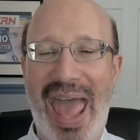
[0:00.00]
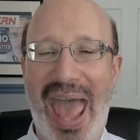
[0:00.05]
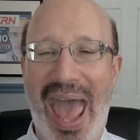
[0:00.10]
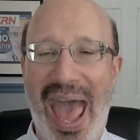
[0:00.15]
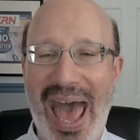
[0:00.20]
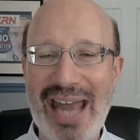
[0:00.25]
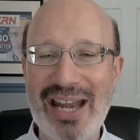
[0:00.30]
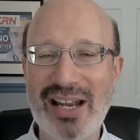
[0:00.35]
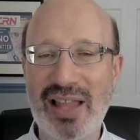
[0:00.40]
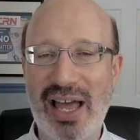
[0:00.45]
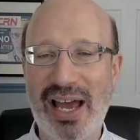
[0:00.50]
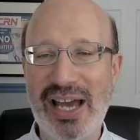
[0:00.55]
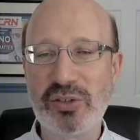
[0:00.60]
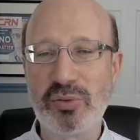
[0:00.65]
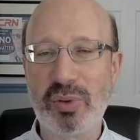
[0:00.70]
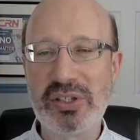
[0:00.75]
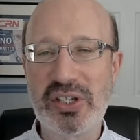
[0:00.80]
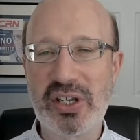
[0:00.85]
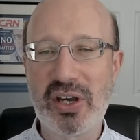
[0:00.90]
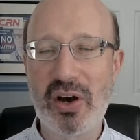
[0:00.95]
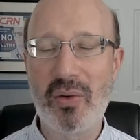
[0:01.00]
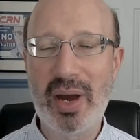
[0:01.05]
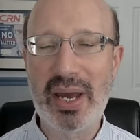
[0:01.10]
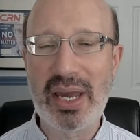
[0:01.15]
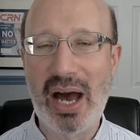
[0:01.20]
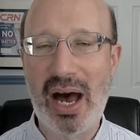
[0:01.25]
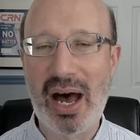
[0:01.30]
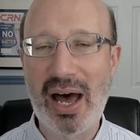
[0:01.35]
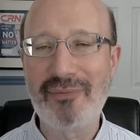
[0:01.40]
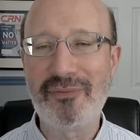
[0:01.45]
analyze what's going
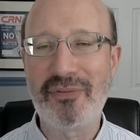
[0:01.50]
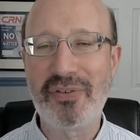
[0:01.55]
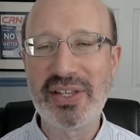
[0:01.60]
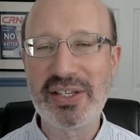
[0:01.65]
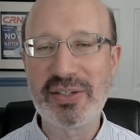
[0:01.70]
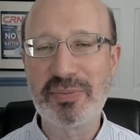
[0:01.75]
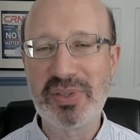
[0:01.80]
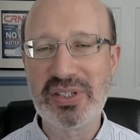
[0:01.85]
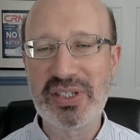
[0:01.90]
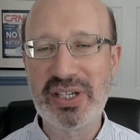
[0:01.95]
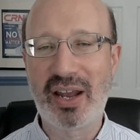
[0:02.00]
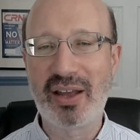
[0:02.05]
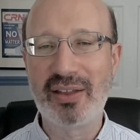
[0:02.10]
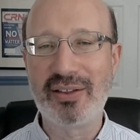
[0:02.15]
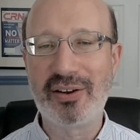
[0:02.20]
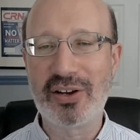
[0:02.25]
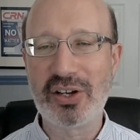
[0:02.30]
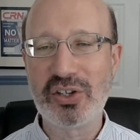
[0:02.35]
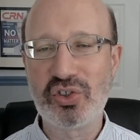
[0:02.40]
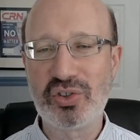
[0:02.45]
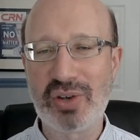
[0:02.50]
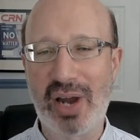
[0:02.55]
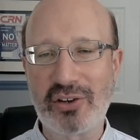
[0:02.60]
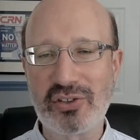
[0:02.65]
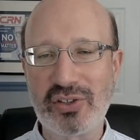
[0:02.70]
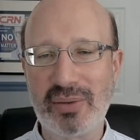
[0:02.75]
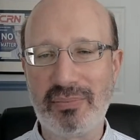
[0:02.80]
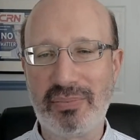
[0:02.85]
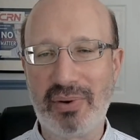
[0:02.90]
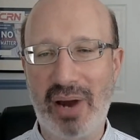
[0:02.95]
on for this particular
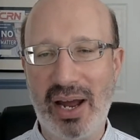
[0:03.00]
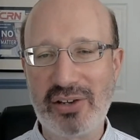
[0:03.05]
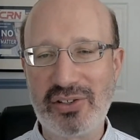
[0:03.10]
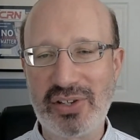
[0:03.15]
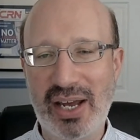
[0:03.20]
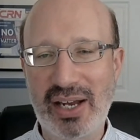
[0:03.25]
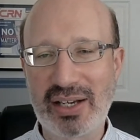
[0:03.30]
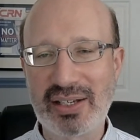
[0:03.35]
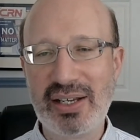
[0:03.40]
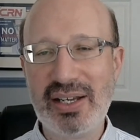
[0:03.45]
construction project.